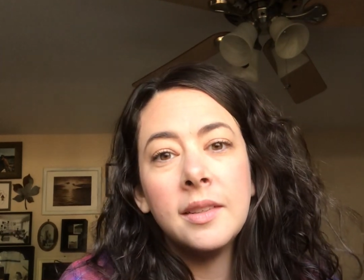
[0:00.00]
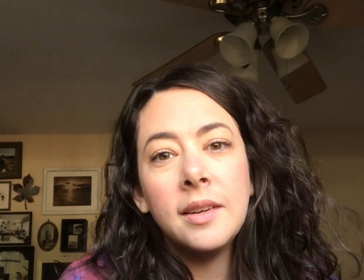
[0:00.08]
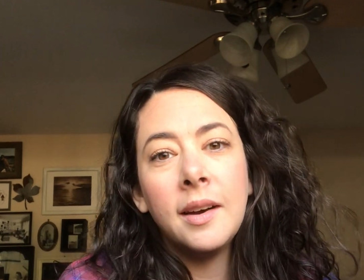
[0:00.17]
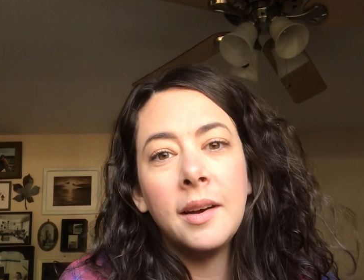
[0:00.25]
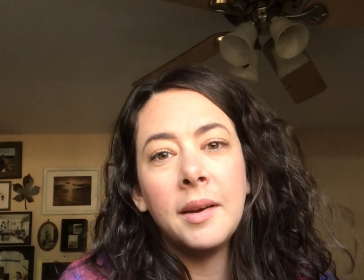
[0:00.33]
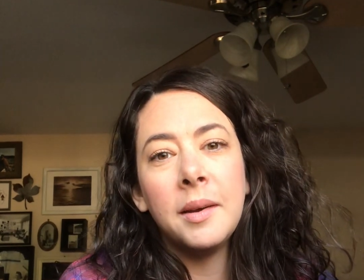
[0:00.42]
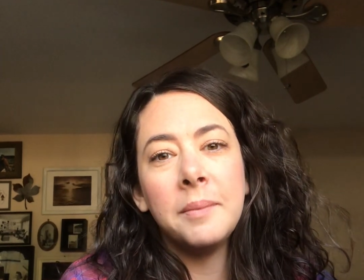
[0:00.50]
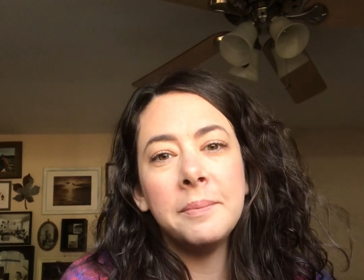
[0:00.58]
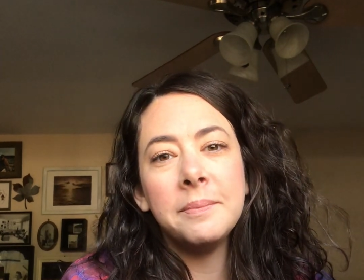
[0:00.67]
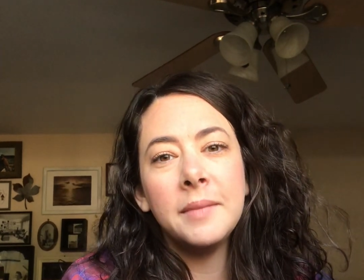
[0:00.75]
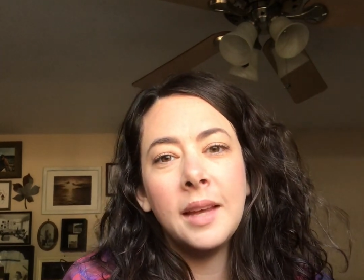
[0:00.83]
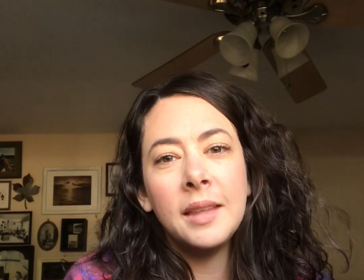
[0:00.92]

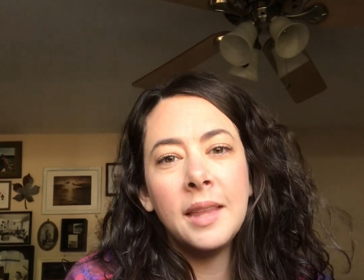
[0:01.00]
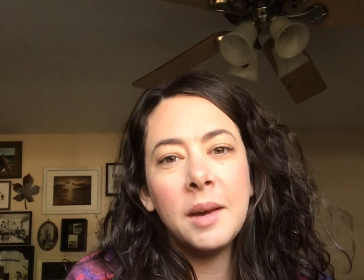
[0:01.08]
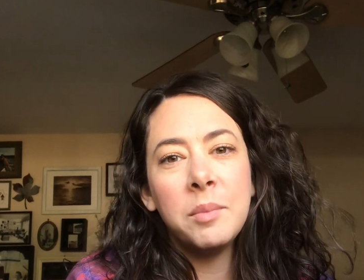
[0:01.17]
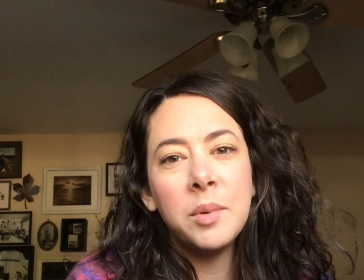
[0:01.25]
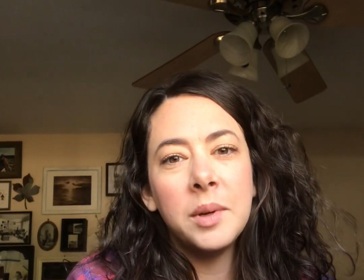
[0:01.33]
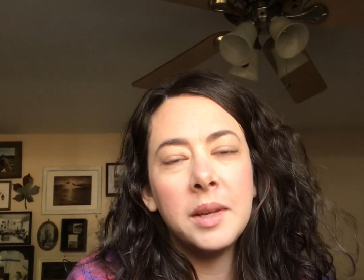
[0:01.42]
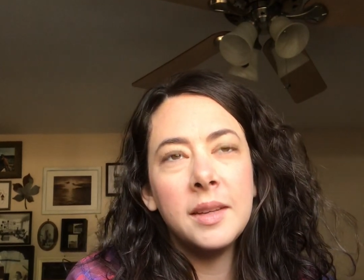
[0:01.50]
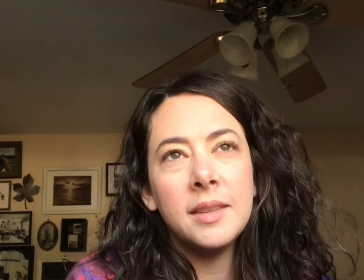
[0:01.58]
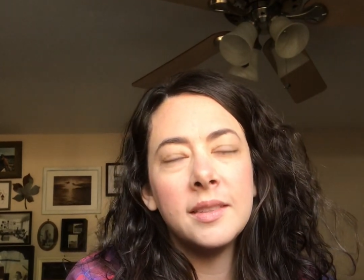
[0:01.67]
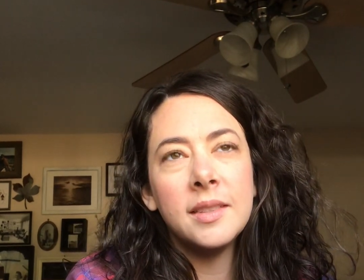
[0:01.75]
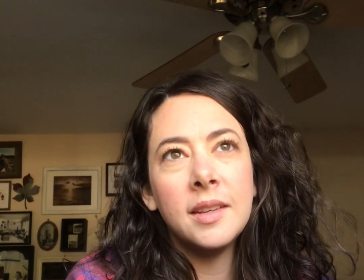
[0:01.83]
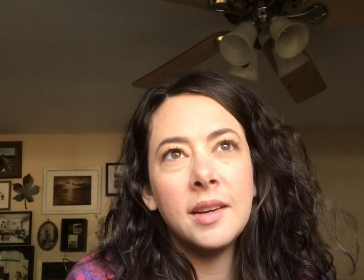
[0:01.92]
At that
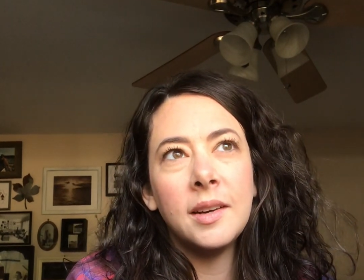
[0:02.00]
point,